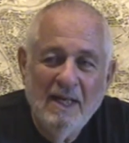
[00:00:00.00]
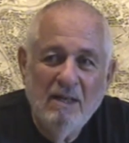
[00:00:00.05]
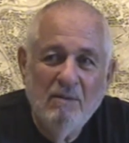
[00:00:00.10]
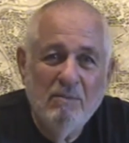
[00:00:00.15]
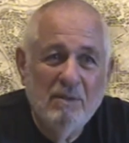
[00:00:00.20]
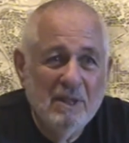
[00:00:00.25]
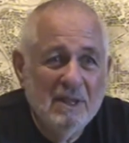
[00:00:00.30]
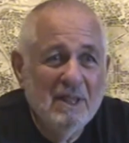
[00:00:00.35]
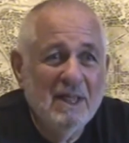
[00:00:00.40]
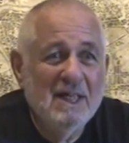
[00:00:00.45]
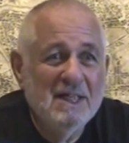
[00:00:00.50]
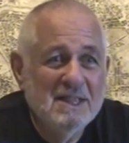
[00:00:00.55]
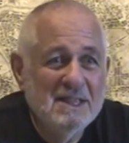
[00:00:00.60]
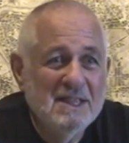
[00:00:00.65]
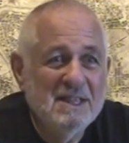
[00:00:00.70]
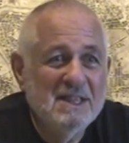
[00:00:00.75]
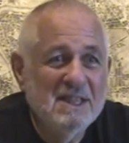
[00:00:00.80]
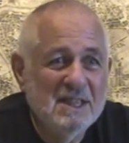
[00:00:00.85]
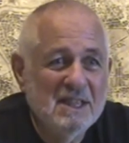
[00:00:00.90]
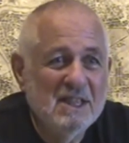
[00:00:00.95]
He
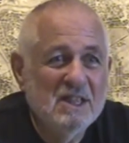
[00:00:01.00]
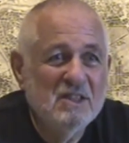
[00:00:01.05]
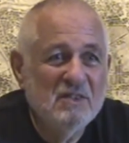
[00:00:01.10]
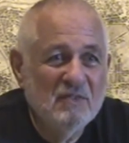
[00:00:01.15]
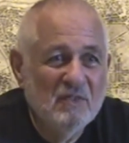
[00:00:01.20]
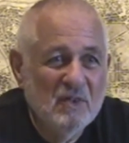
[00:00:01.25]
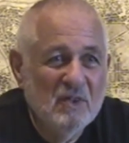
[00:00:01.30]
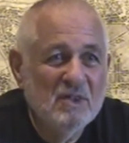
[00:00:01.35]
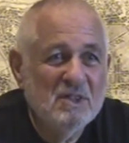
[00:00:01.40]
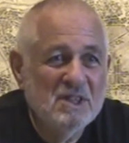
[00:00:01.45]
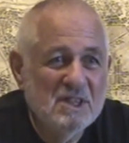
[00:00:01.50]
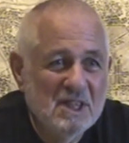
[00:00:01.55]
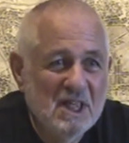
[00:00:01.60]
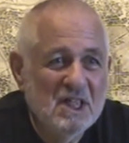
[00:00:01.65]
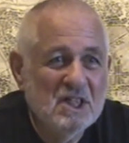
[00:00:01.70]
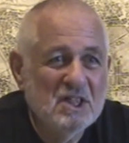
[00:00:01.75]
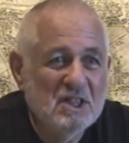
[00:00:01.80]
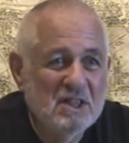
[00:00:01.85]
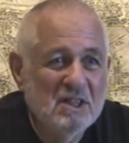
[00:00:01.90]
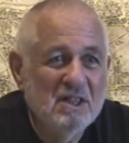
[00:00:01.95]
realizes in this first
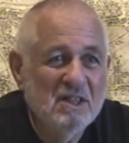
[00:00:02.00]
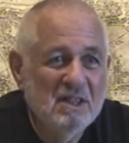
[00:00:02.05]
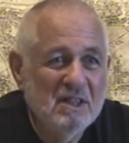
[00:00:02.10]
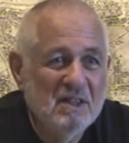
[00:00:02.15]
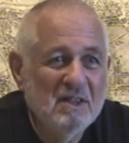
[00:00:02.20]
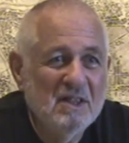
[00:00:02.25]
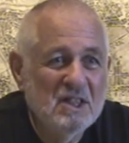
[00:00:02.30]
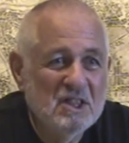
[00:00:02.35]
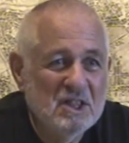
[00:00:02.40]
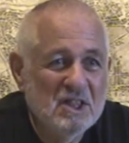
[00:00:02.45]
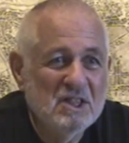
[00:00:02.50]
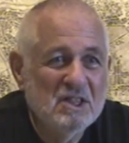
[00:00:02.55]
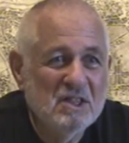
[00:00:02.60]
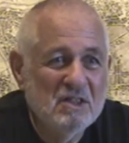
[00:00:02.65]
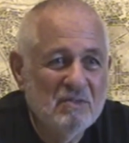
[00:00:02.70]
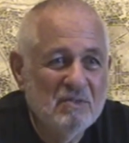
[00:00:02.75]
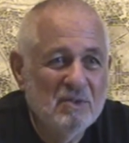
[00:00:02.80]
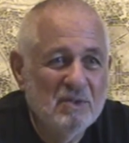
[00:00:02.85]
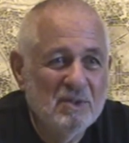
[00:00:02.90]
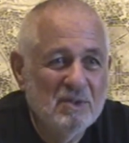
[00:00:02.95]
session of the
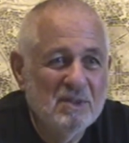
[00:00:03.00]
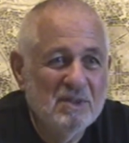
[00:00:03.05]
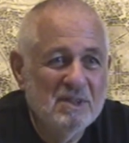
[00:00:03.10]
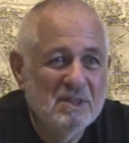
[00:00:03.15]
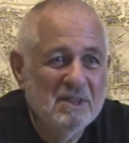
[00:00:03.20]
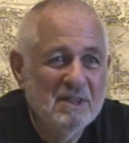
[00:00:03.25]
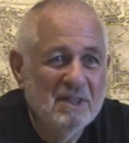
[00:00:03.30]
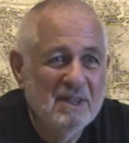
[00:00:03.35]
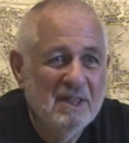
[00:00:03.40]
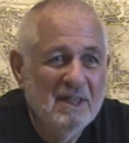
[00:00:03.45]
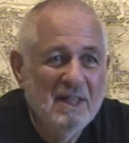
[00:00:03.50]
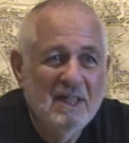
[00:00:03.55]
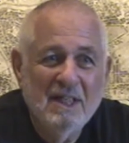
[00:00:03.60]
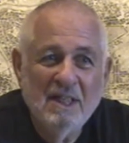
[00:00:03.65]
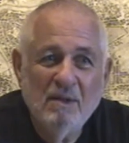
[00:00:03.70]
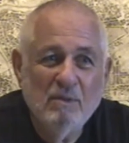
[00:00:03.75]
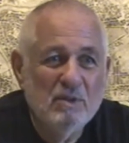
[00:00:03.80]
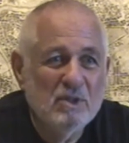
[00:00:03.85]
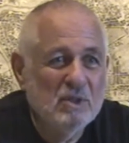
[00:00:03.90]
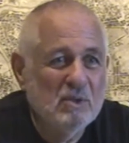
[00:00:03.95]
chest of drawers,
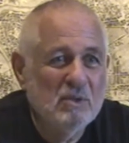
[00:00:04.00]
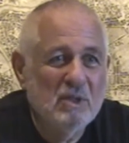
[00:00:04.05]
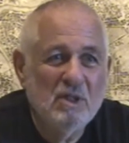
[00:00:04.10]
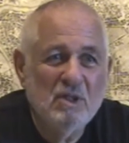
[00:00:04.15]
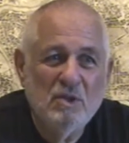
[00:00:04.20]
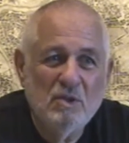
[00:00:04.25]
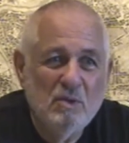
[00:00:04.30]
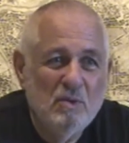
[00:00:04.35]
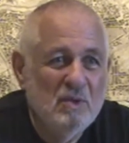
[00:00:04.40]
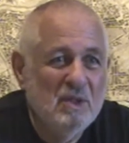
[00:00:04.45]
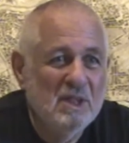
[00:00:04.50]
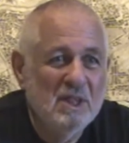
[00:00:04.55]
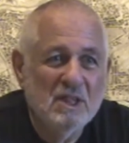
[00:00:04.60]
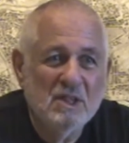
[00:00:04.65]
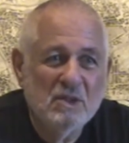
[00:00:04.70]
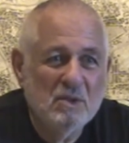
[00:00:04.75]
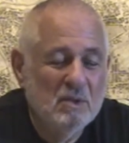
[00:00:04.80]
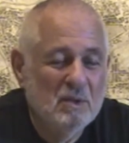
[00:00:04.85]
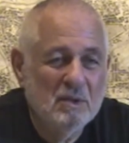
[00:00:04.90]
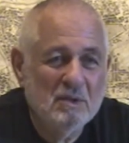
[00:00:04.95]
there was only two
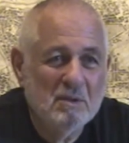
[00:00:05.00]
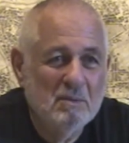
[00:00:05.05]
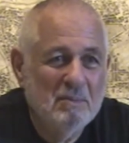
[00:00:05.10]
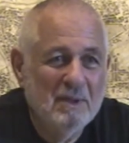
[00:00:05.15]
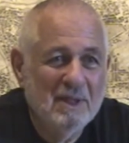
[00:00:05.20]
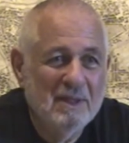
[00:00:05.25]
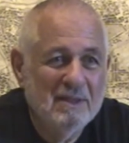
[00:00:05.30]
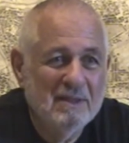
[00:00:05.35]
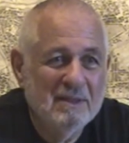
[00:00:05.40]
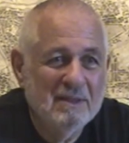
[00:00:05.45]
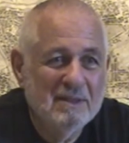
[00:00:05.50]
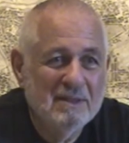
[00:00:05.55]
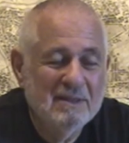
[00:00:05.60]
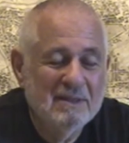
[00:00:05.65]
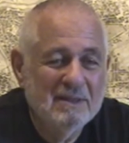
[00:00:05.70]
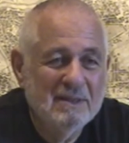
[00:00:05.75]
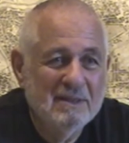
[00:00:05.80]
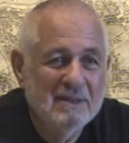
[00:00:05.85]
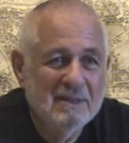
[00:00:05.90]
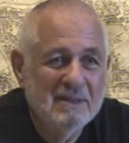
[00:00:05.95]
things talked about.
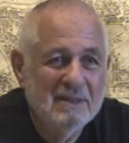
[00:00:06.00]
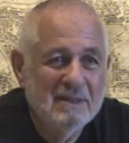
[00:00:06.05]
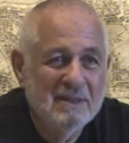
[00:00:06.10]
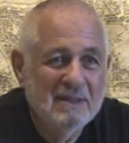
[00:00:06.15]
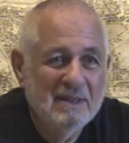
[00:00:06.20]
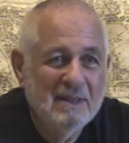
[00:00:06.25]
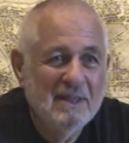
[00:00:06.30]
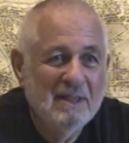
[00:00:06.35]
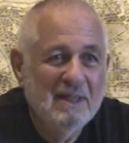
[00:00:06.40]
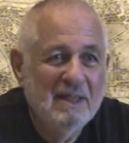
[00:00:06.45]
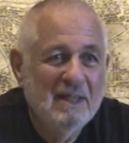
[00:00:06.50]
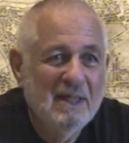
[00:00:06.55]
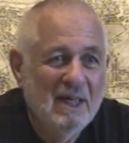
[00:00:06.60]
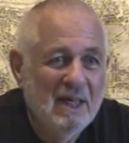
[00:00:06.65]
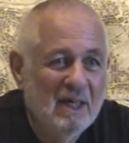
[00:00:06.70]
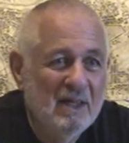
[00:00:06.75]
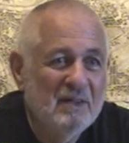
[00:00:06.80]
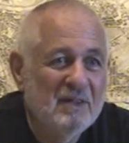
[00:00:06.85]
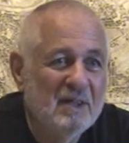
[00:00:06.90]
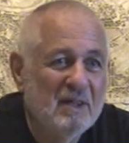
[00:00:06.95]

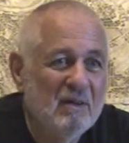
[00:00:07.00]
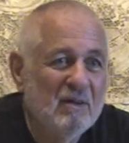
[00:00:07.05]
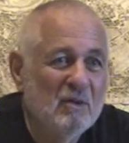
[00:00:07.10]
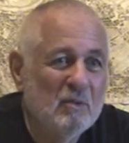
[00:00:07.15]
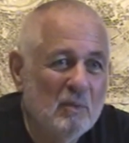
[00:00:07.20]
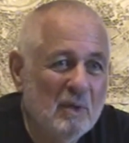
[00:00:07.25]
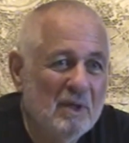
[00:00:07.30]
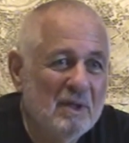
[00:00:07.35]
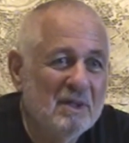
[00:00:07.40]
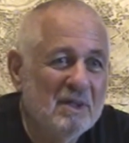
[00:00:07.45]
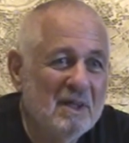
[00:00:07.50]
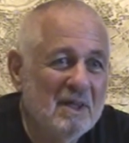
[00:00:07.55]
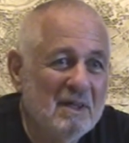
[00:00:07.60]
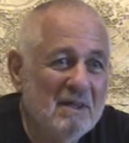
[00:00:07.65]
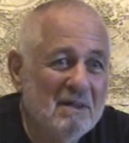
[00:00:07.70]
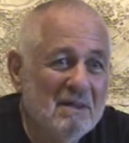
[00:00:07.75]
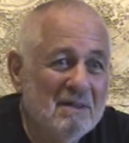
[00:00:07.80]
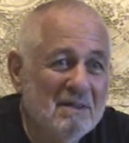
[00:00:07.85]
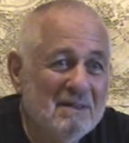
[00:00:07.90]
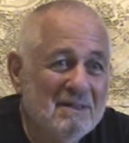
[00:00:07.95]
Healthcare and wealth
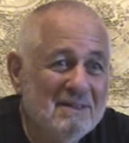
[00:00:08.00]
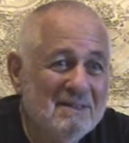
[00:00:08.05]
care.